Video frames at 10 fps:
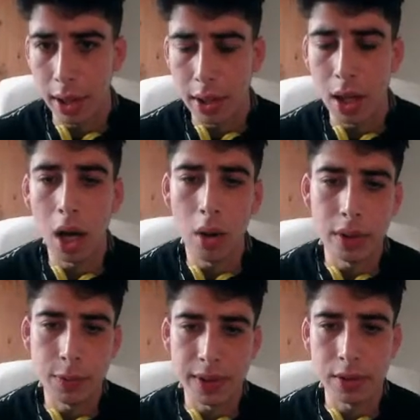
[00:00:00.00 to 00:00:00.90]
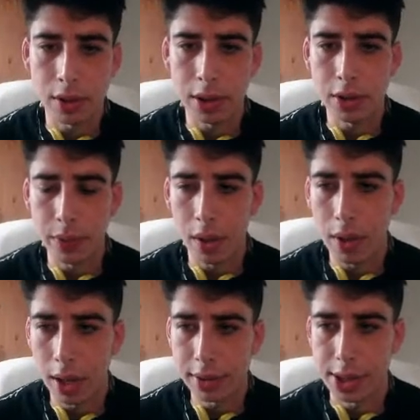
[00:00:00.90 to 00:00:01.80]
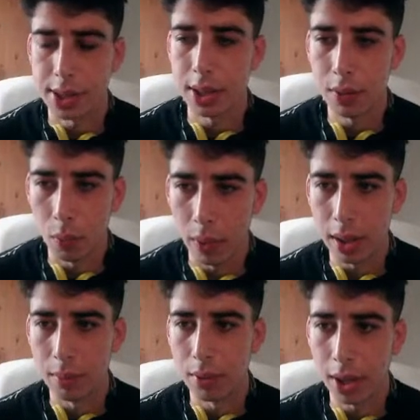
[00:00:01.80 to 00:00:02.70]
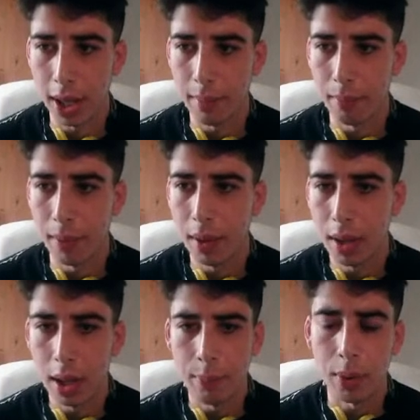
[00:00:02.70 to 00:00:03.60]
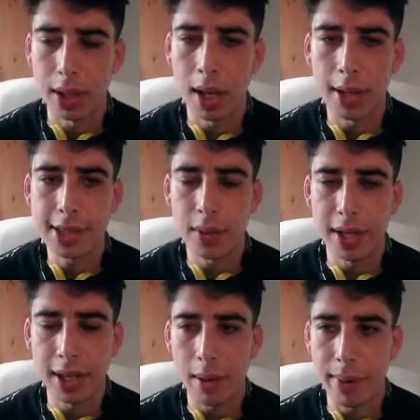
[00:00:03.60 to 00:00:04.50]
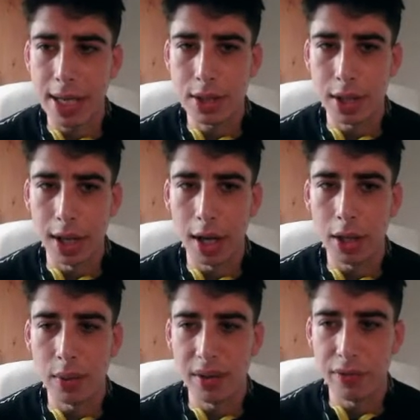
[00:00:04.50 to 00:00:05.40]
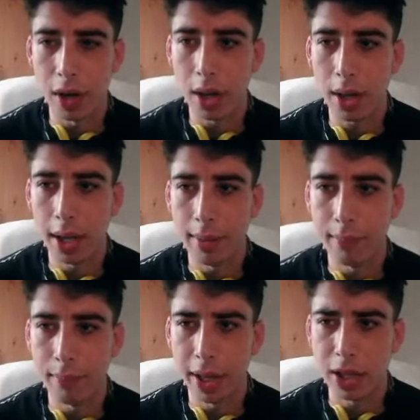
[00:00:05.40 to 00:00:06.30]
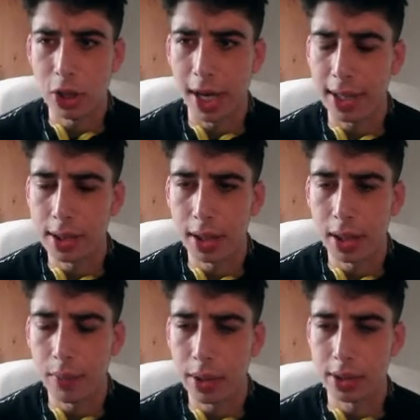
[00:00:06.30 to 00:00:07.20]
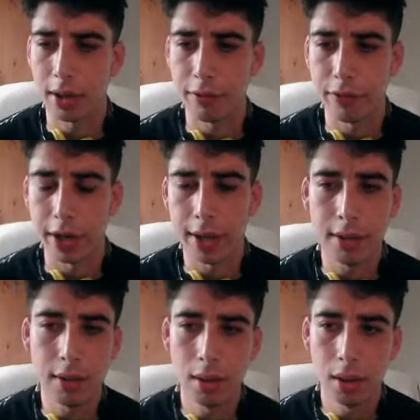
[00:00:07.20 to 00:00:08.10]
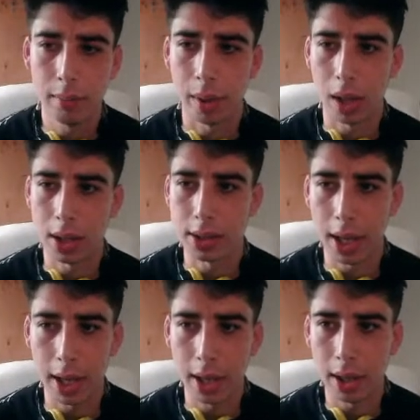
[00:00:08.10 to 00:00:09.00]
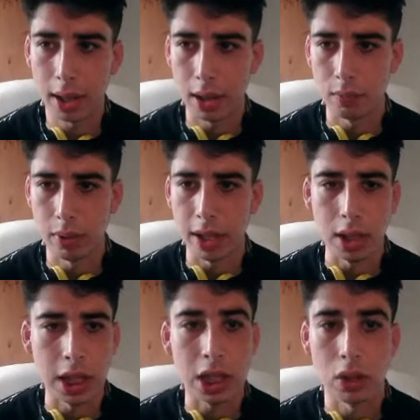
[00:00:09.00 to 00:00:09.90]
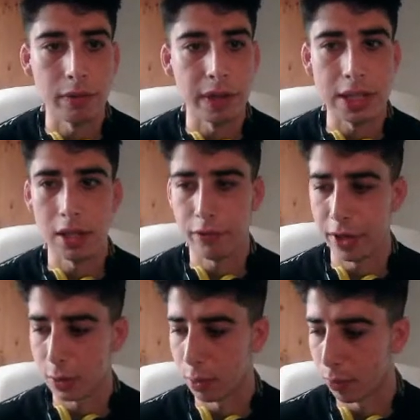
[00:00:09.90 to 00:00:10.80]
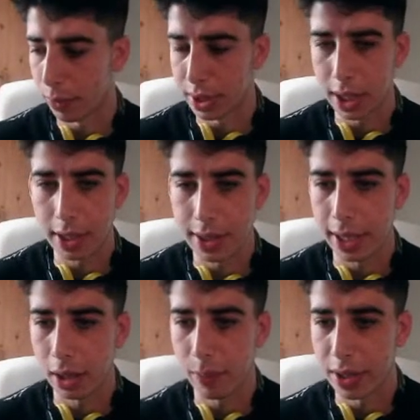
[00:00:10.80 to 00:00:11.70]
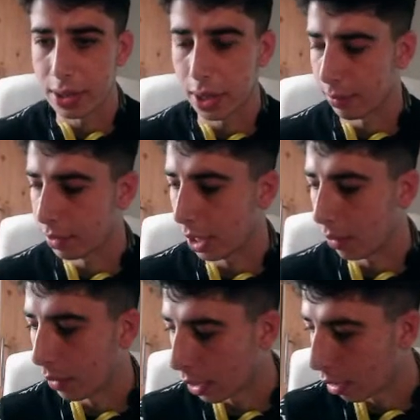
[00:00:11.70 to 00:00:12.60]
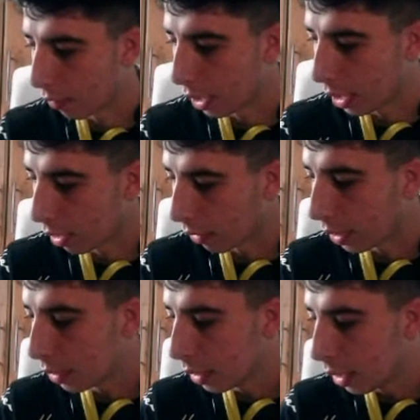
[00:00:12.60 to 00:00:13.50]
Yeah, no, it's been turned into a no contest. He didn't win, but he also in that match, the guy who he fought, Mike Jackson, I think it was, got fired because he could have easily finished Punk, but he started taking the piss, and Dana White got really angry.